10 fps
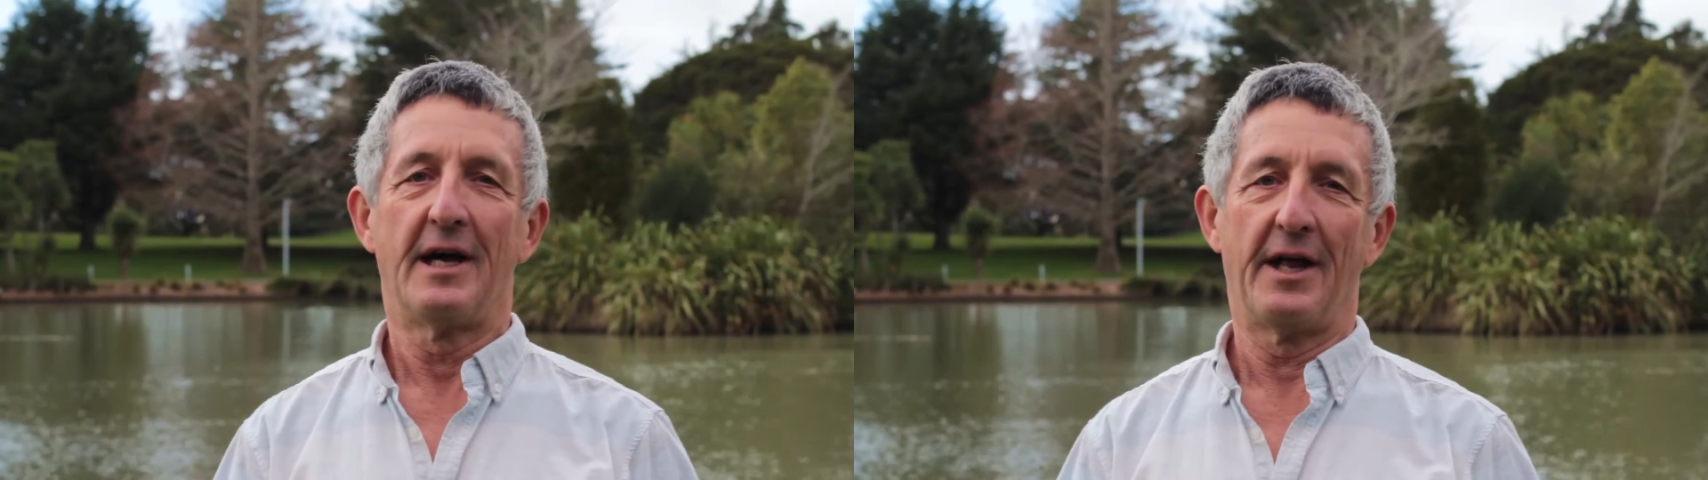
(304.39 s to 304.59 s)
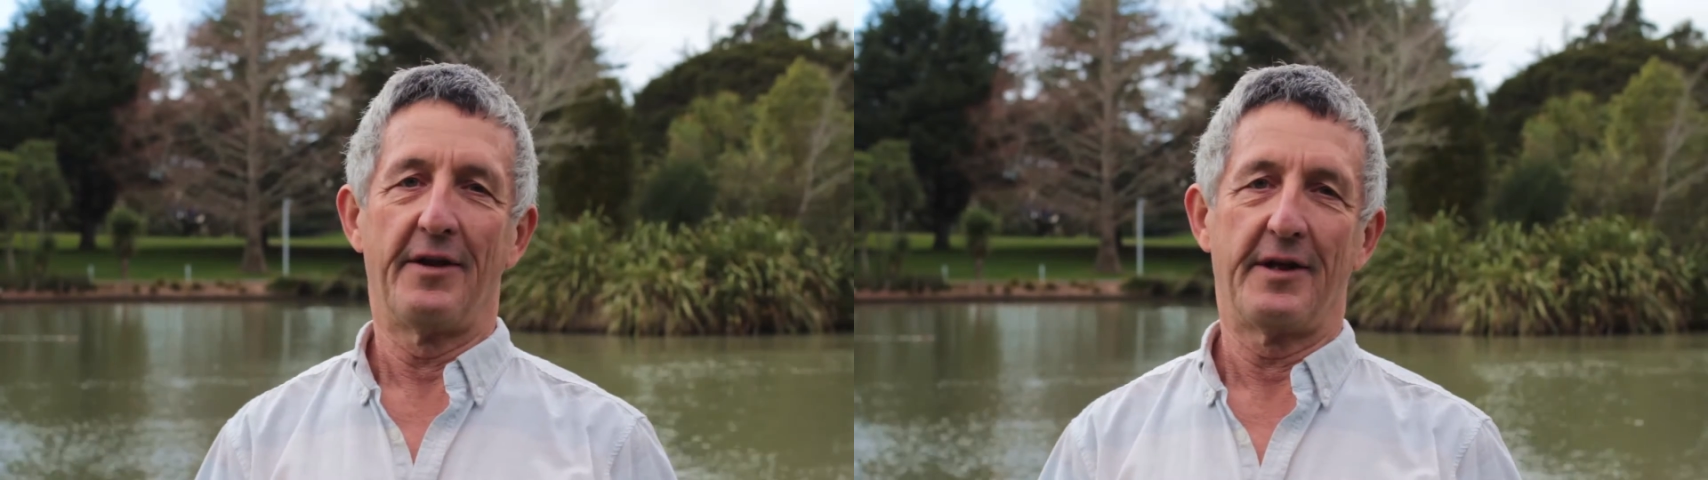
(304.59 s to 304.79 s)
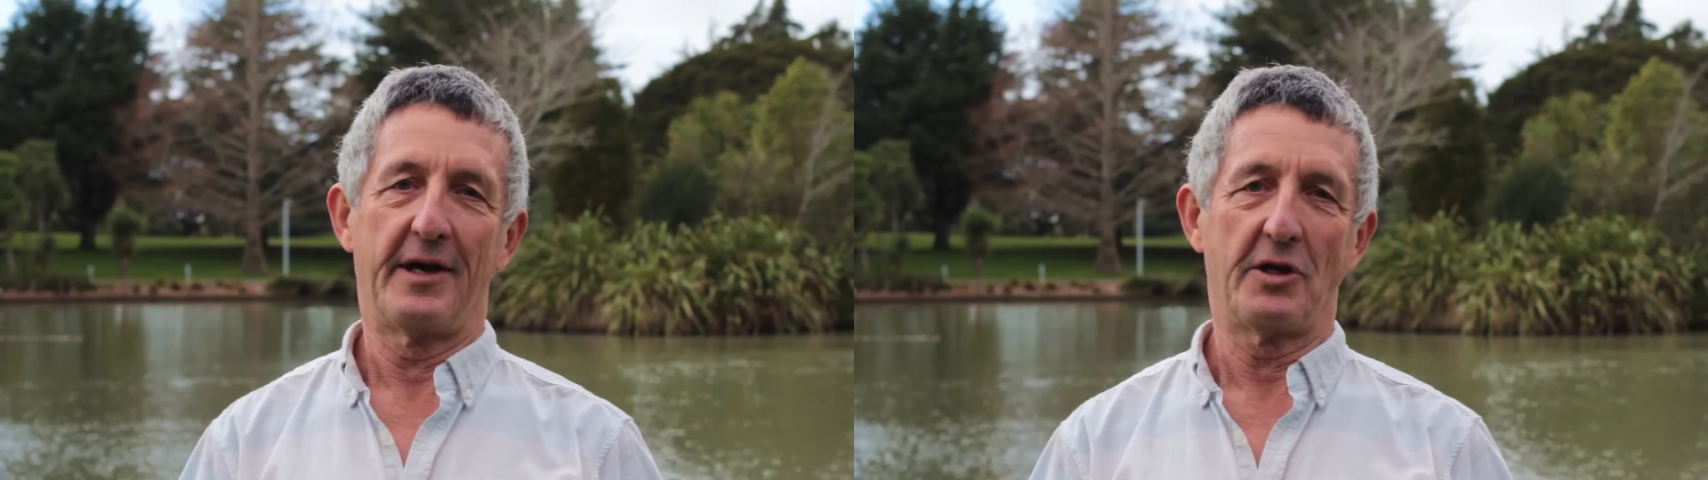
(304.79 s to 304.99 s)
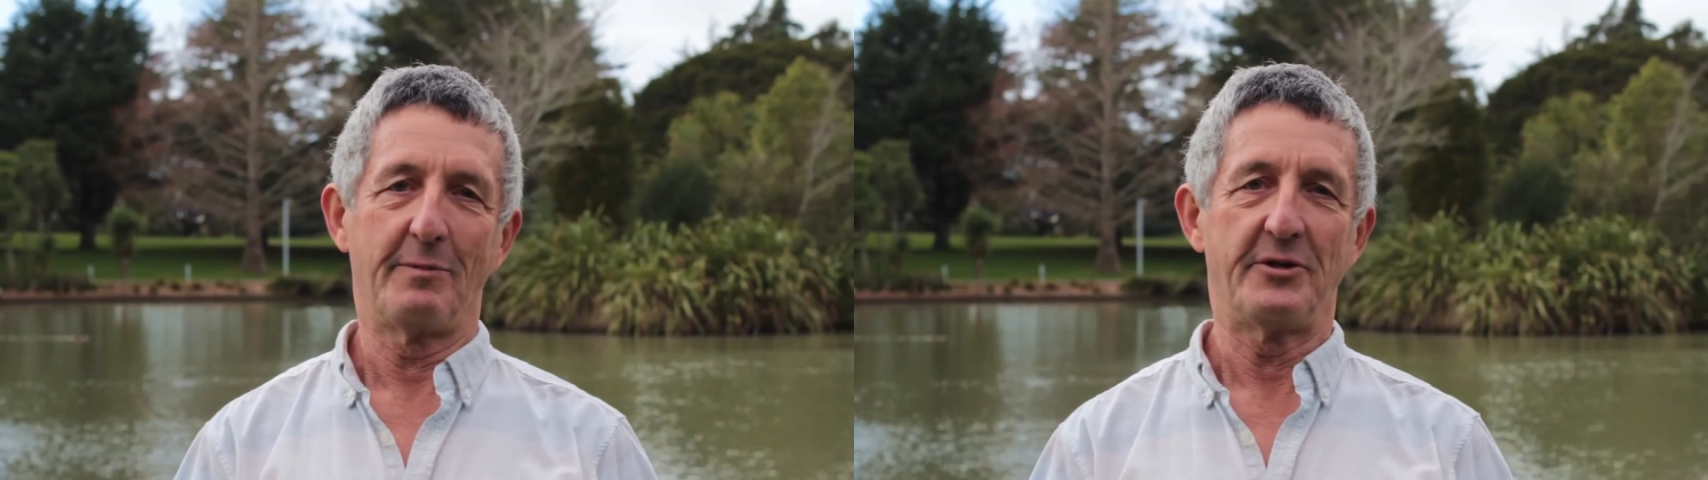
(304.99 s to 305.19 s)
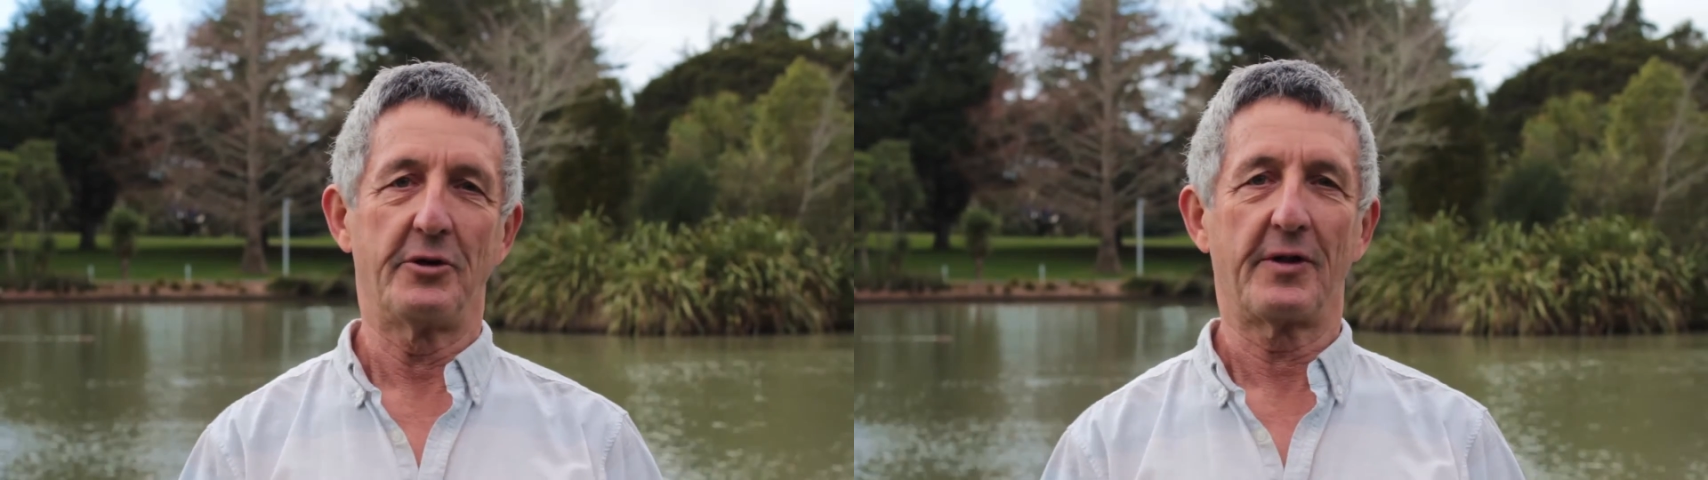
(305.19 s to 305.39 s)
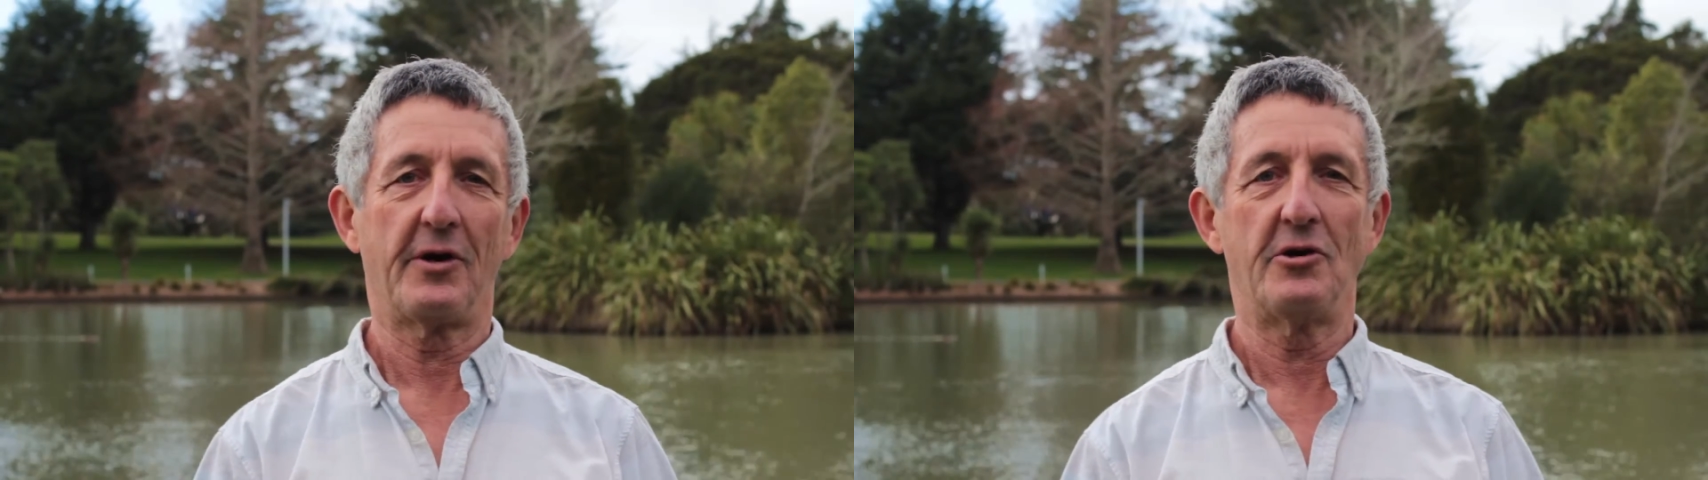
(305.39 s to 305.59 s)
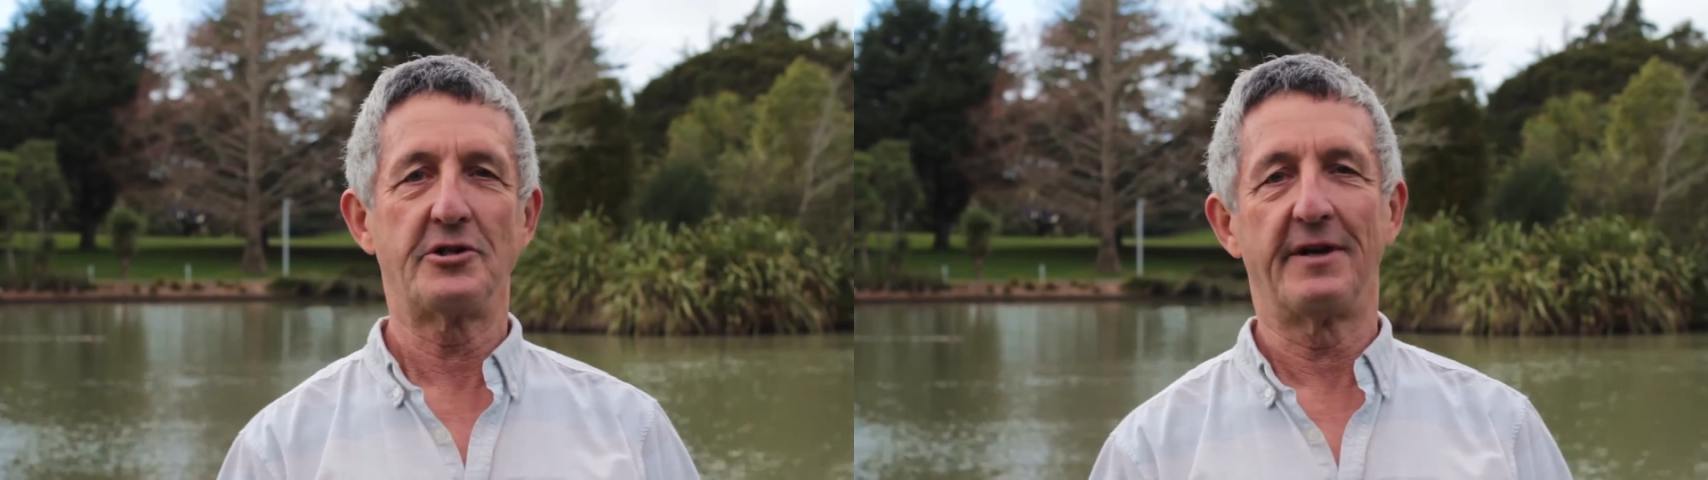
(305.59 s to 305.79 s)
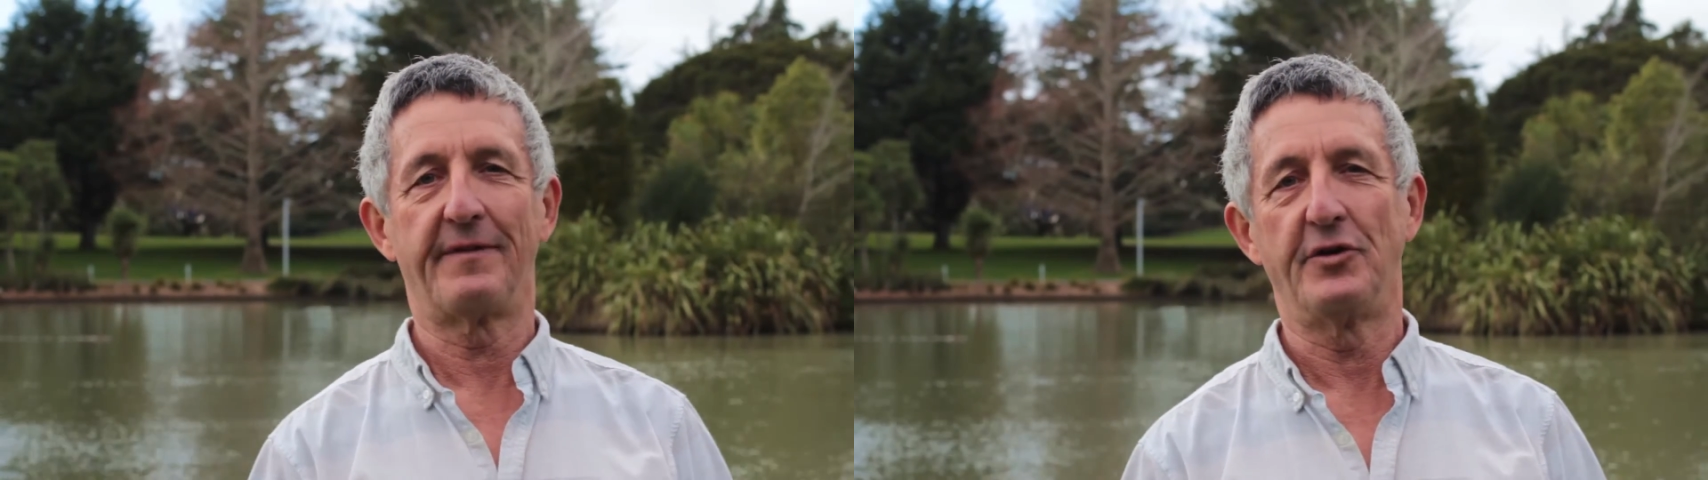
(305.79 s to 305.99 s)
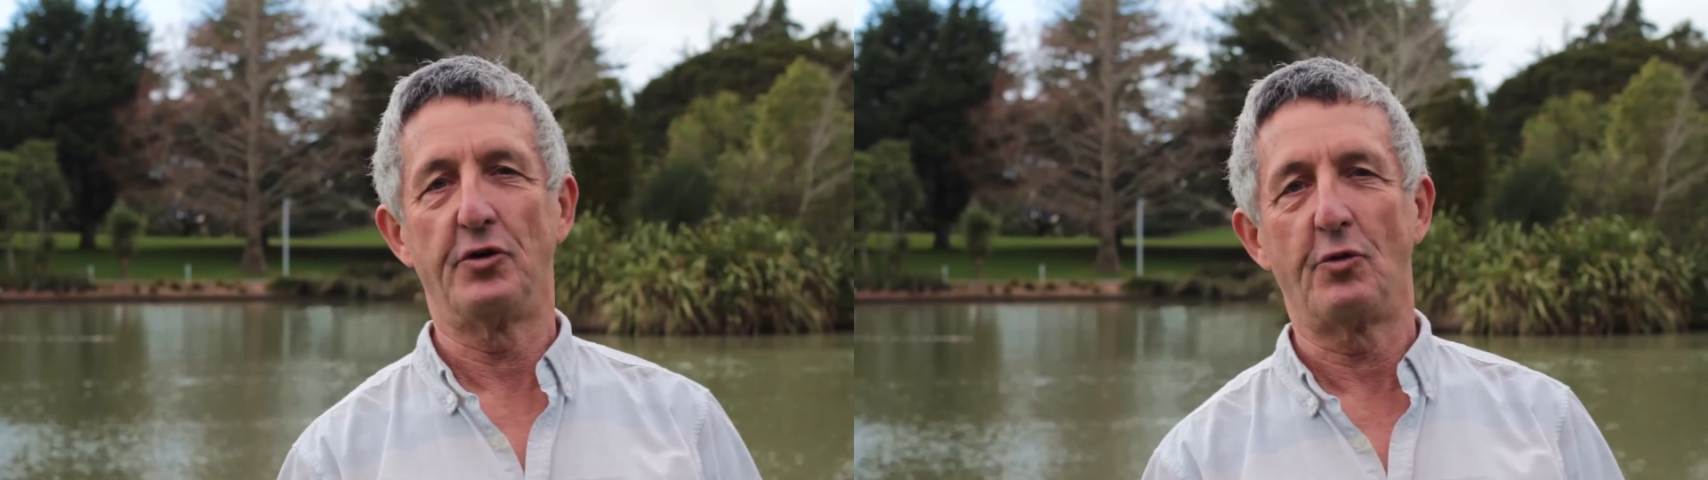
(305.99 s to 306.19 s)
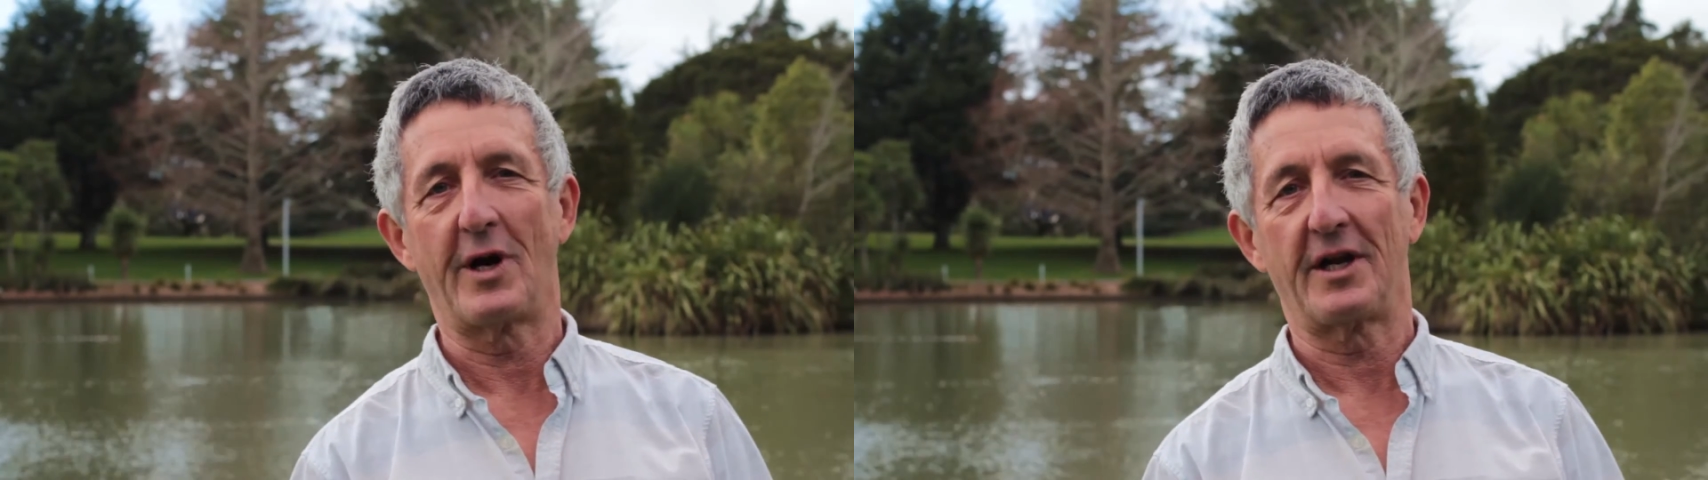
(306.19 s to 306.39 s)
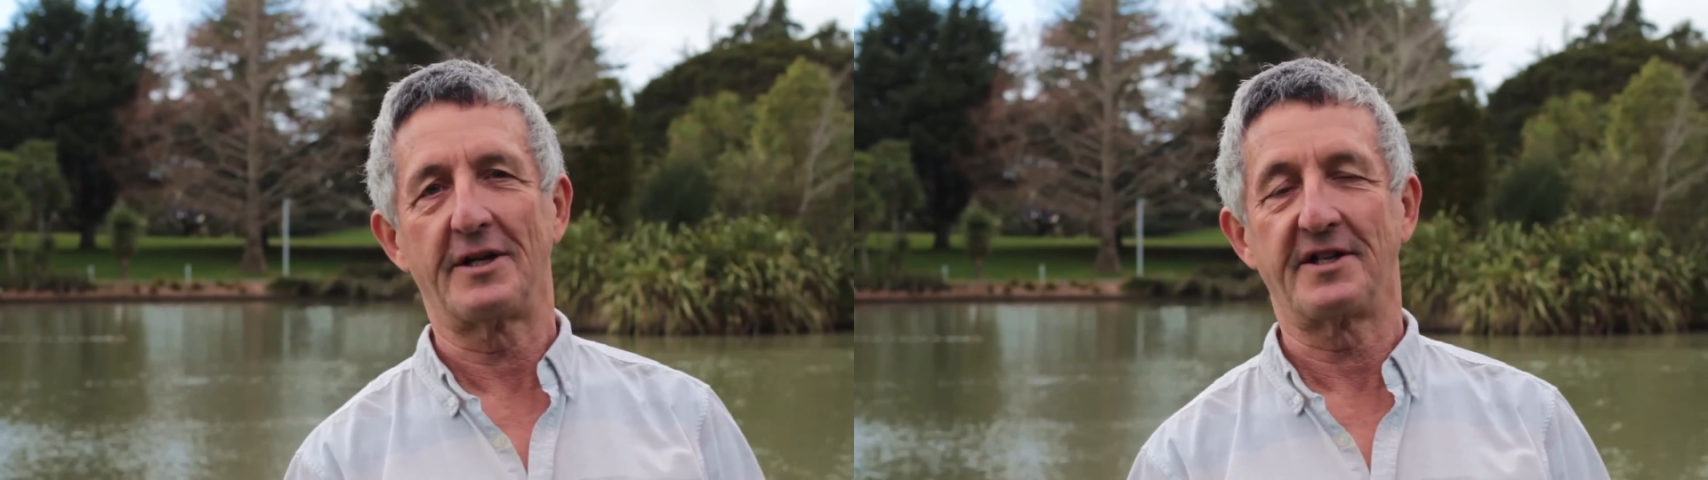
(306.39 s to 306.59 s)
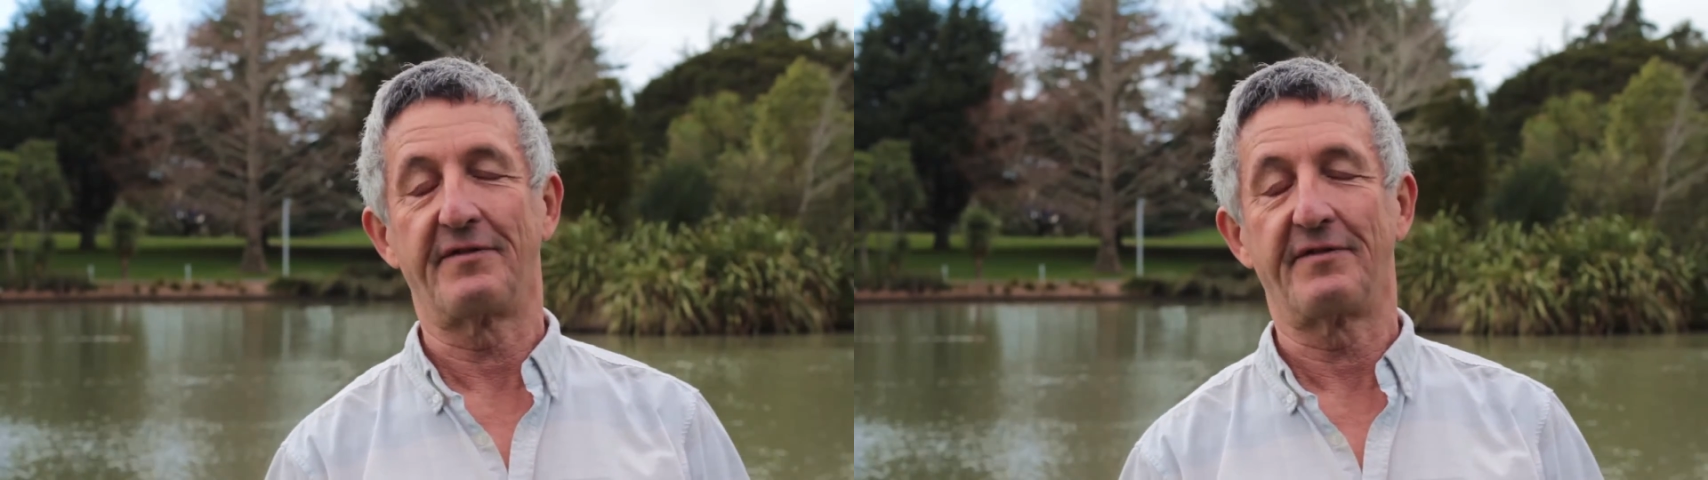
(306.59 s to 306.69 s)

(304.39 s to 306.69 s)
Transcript: and you'll be doing those, and if you do well enough,